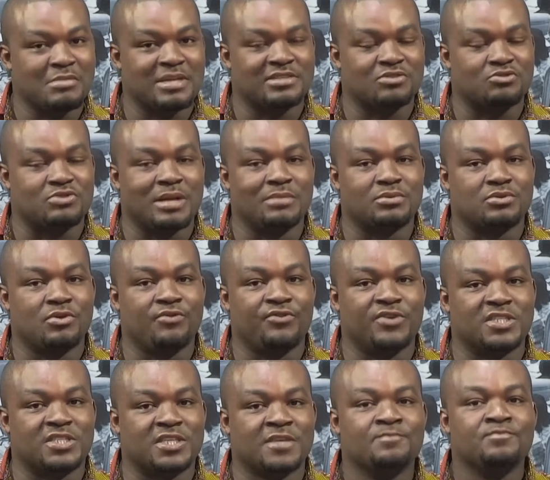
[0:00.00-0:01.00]
As so must you have
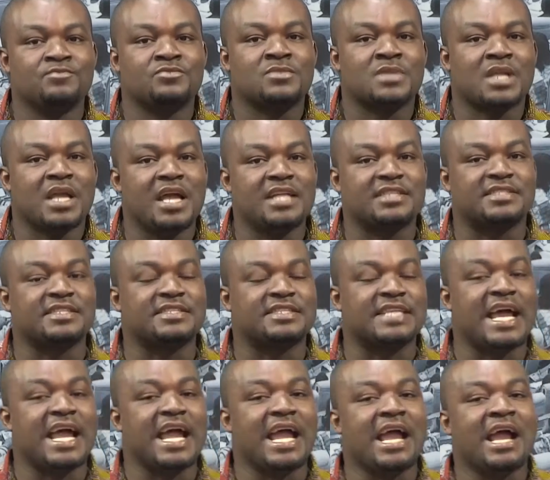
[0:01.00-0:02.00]
school fees. It
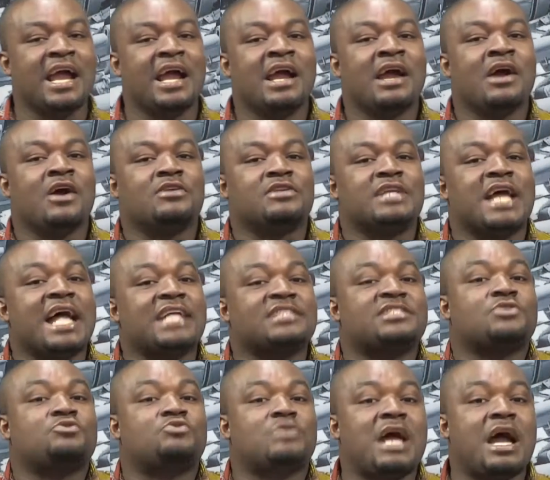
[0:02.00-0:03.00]
is a
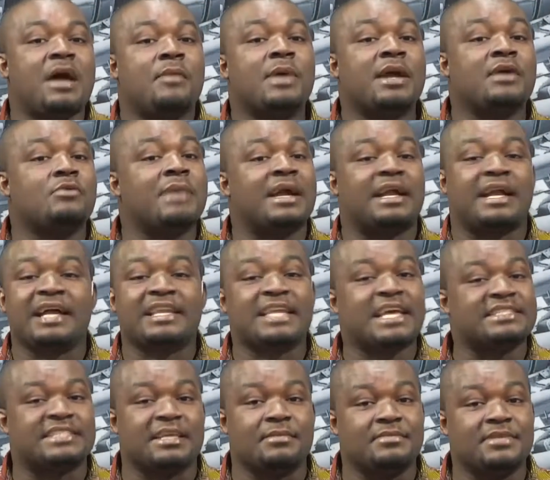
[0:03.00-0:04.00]
that's a crab. I hope I
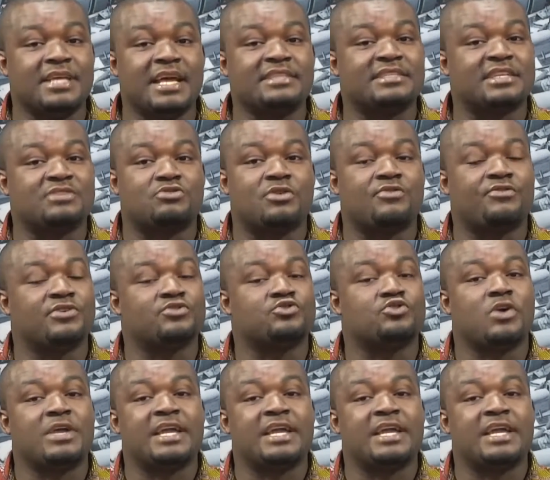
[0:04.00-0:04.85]
can ask him. Yes, I drove